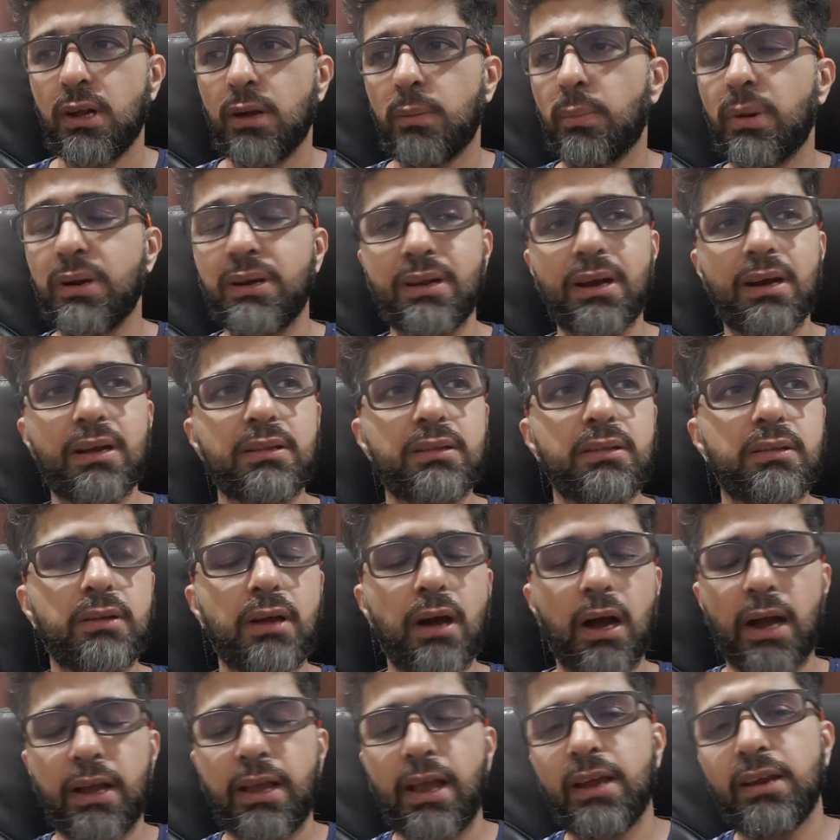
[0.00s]
But
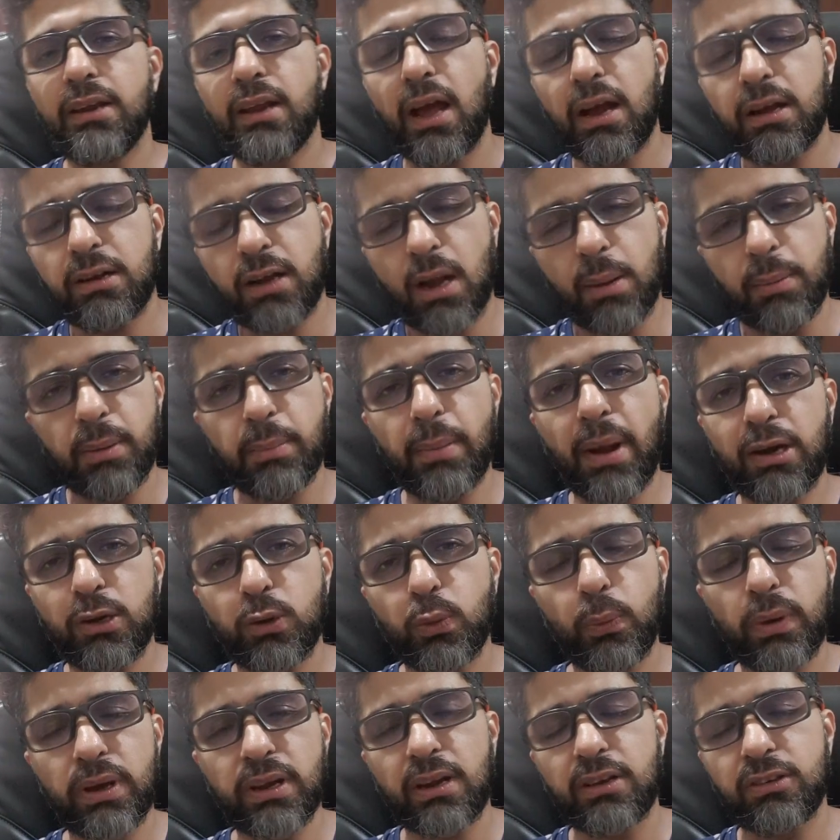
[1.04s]
again, coming back to
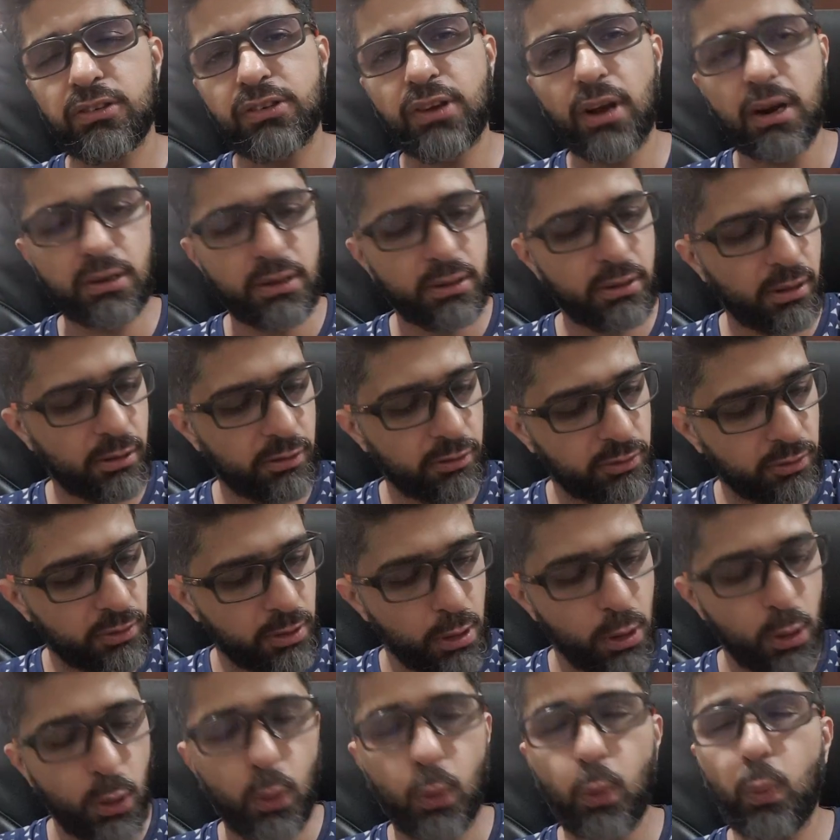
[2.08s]
where I started off,
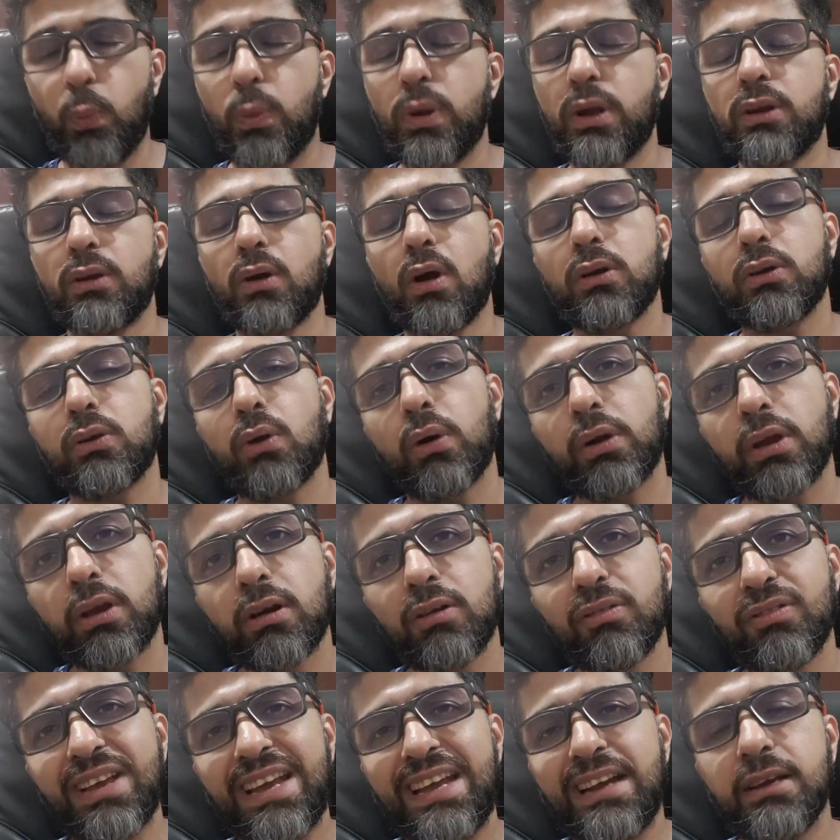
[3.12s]
we are not talking
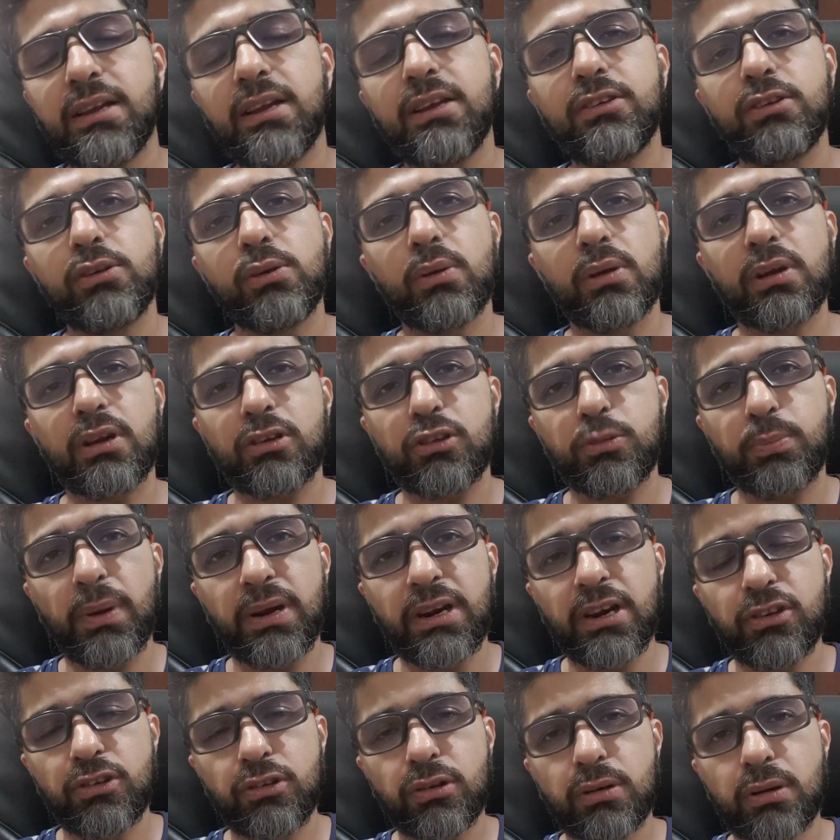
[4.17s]
of increasing your
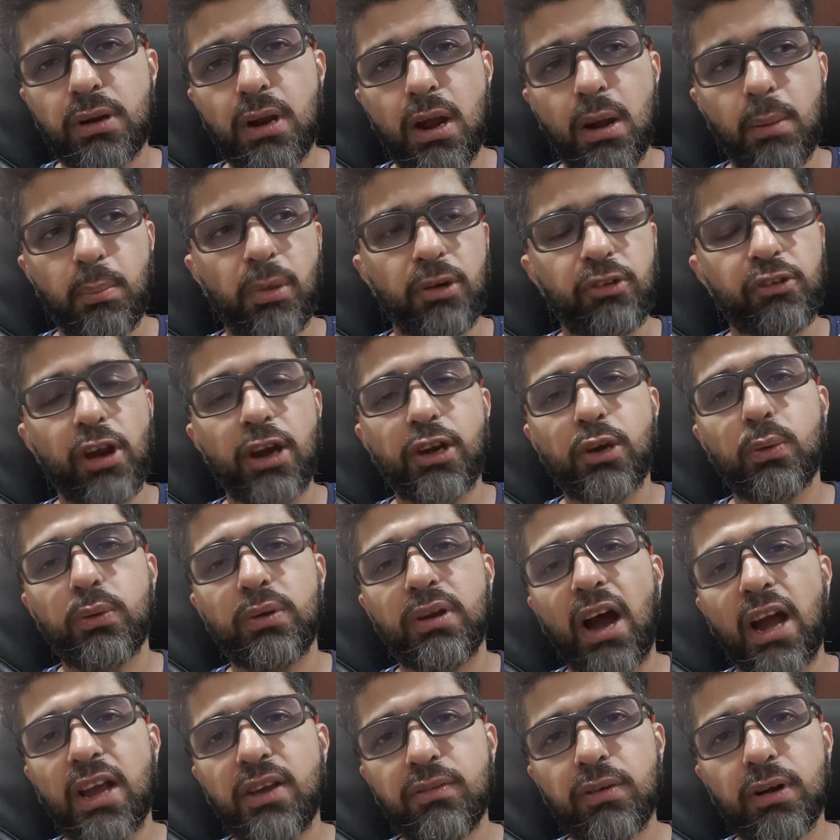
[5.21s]
expenditure, but trying to
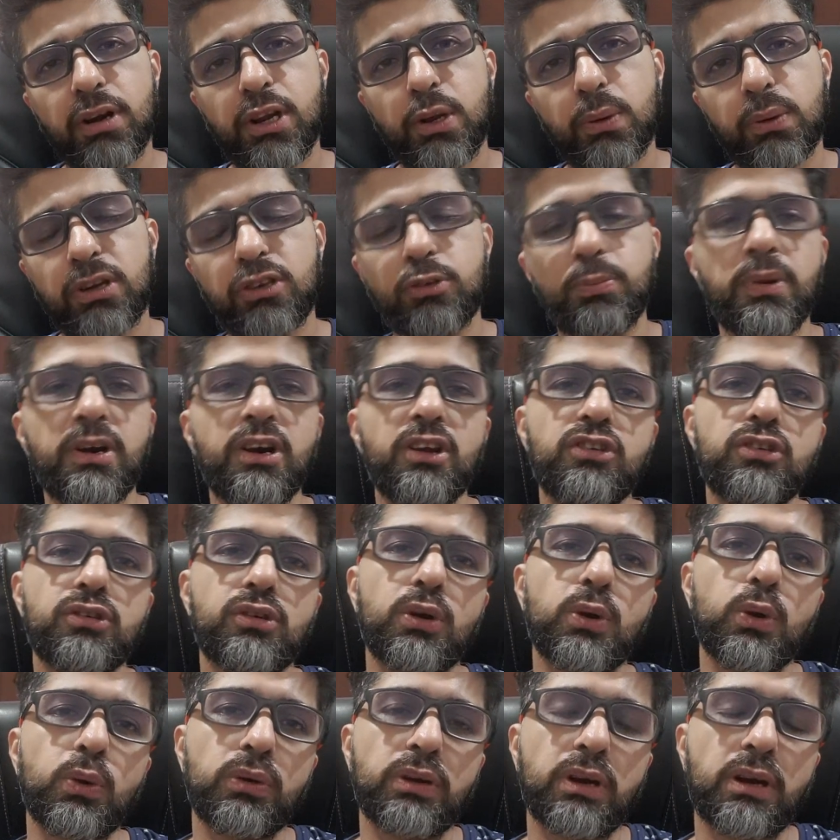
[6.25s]
divert your expenditure
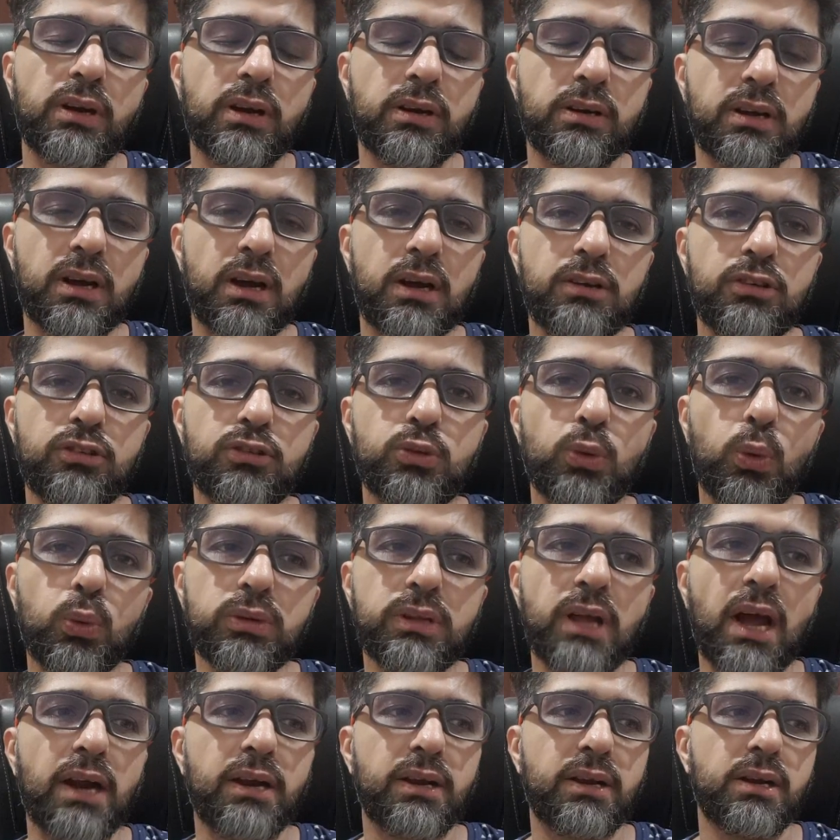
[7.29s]
onto credit cards so
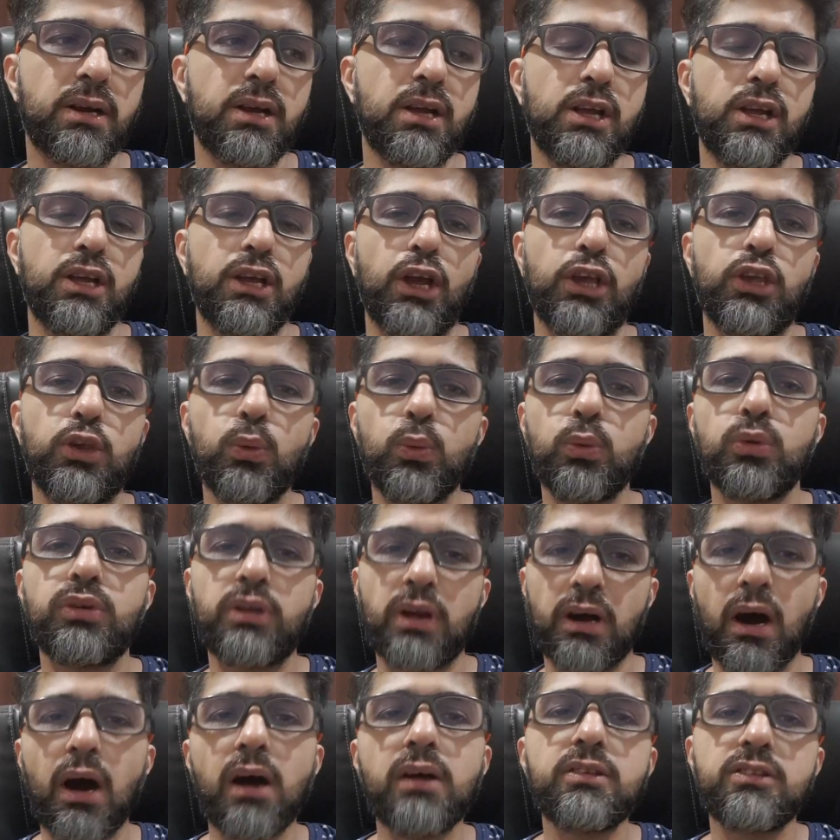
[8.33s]
that you would
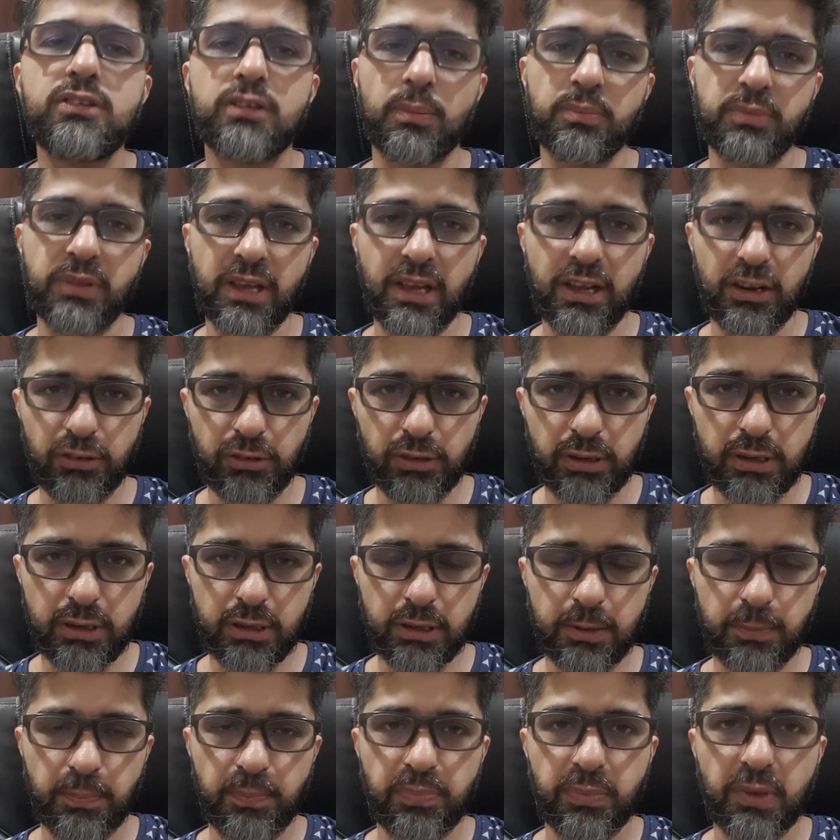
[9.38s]
earn something in
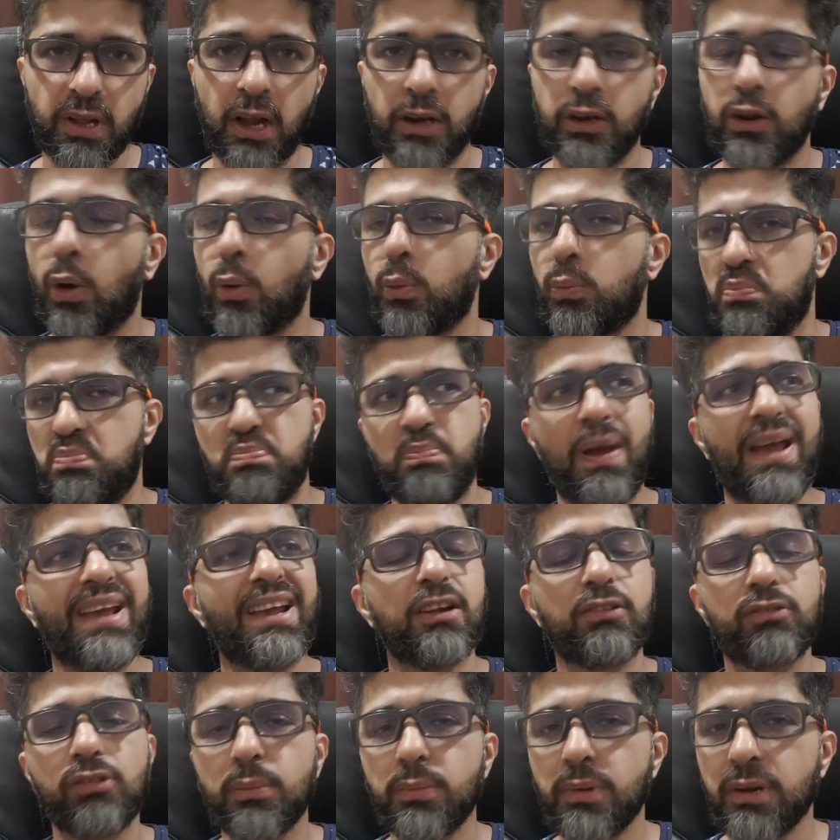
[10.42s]
return. Now, paying
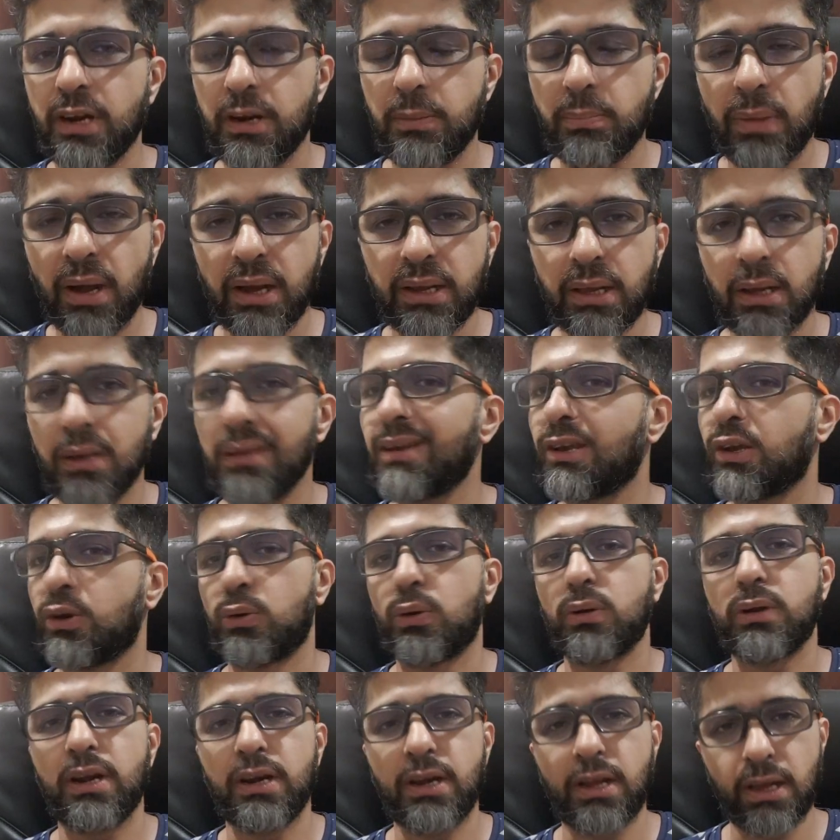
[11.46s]
it from your net banking, you're
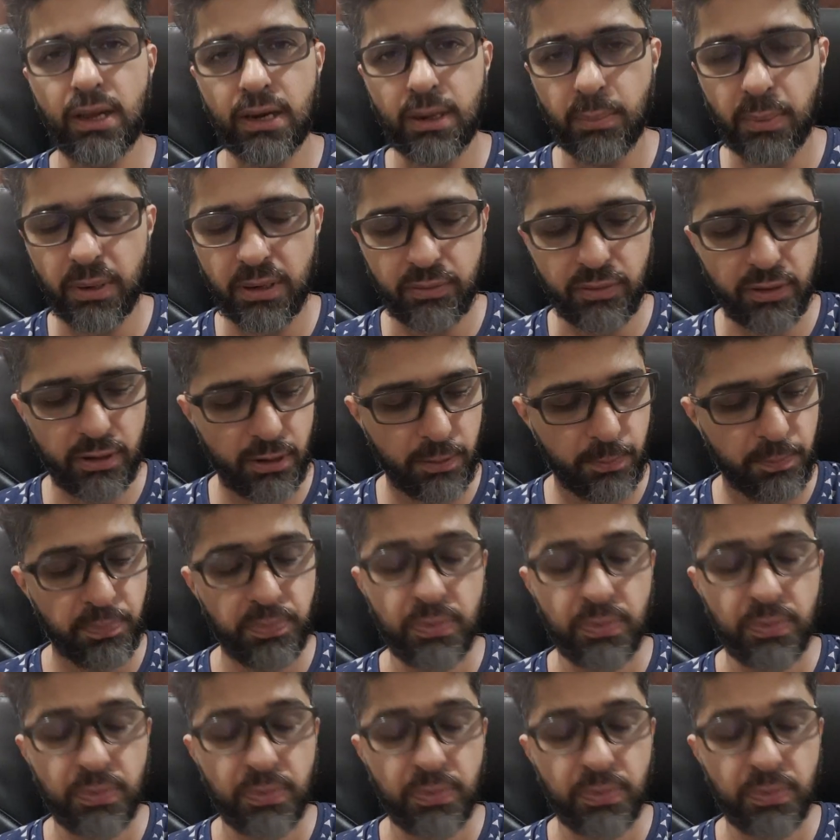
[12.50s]
not getting any benefit.